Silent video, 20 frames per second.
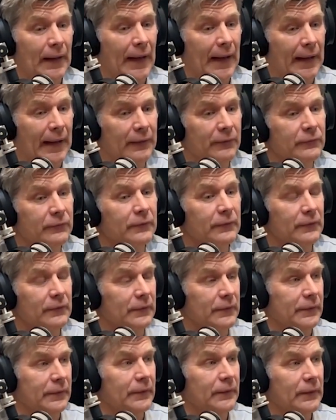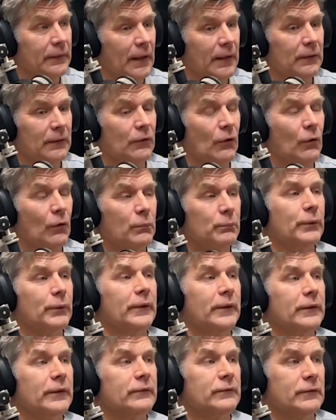accurately and
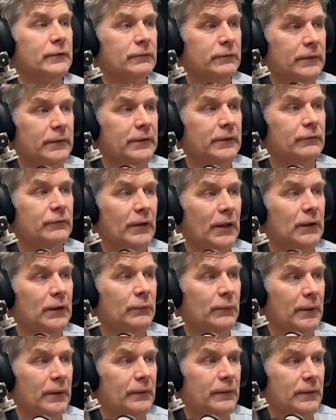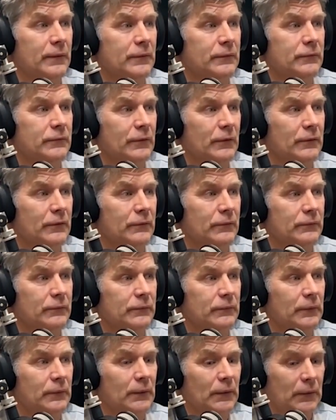comprehensively evaluate these
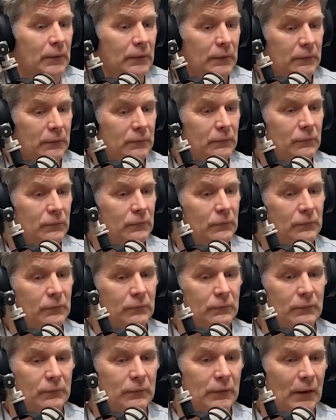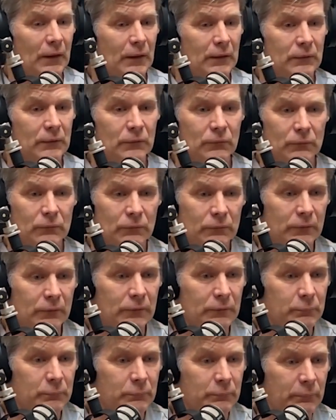dogs. You can't look
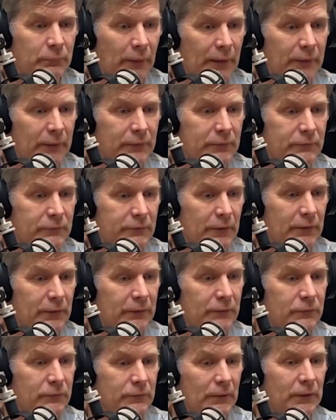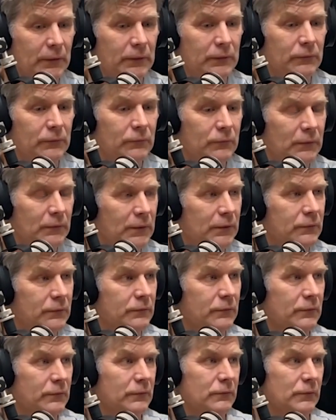at a brachycephalic and say you need
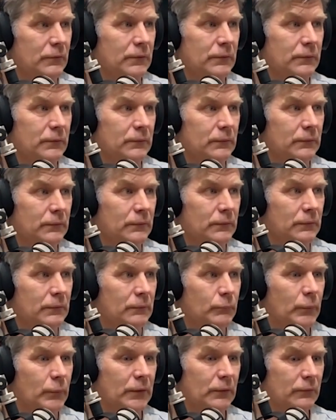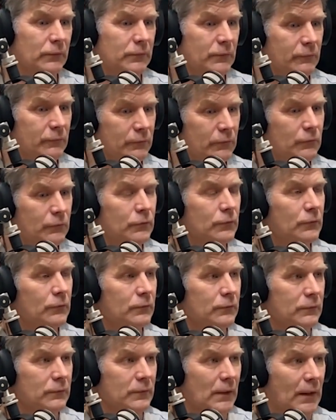surgery, because if you
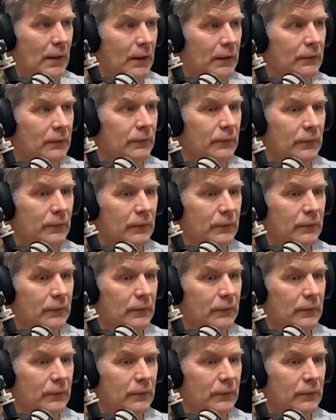do that,